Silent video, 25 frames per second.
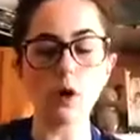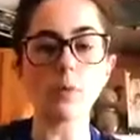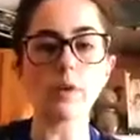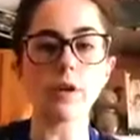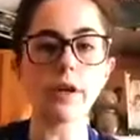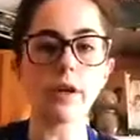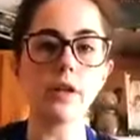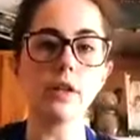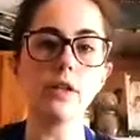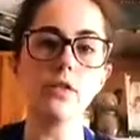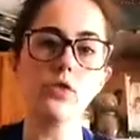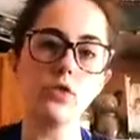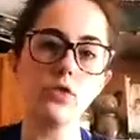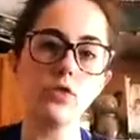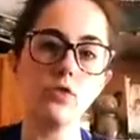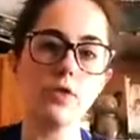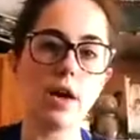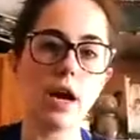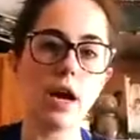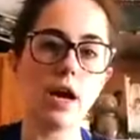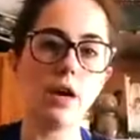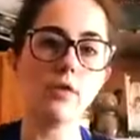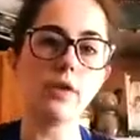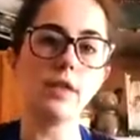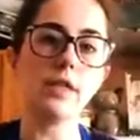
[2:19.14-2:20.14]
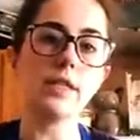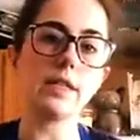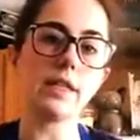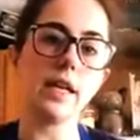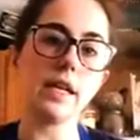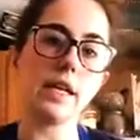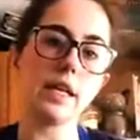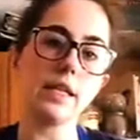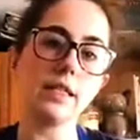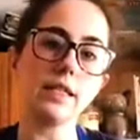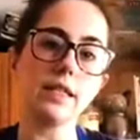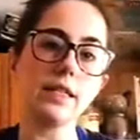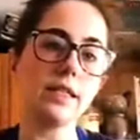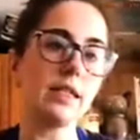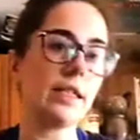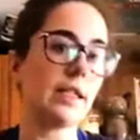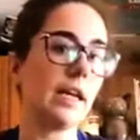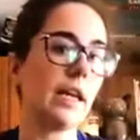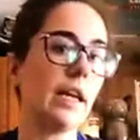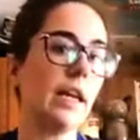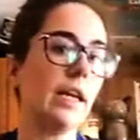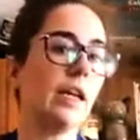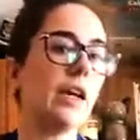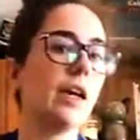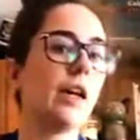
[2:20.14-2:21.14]
we're gonna do now is let it
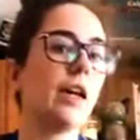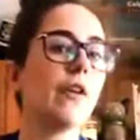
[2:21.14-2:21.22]
sit